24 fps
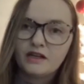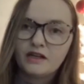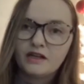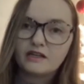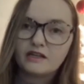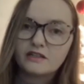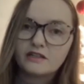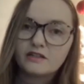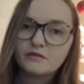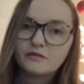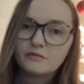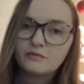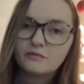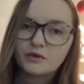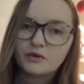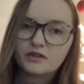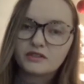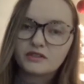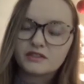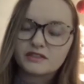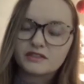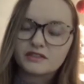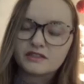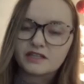It is
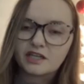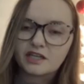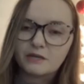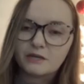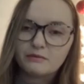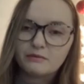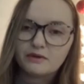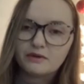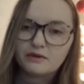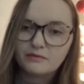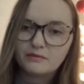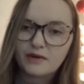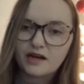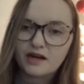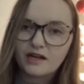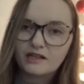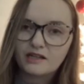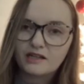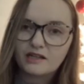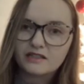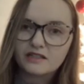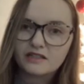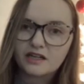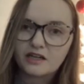important to keep in
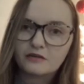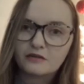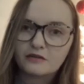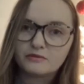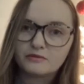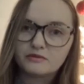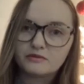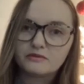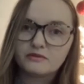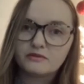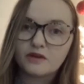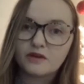mind that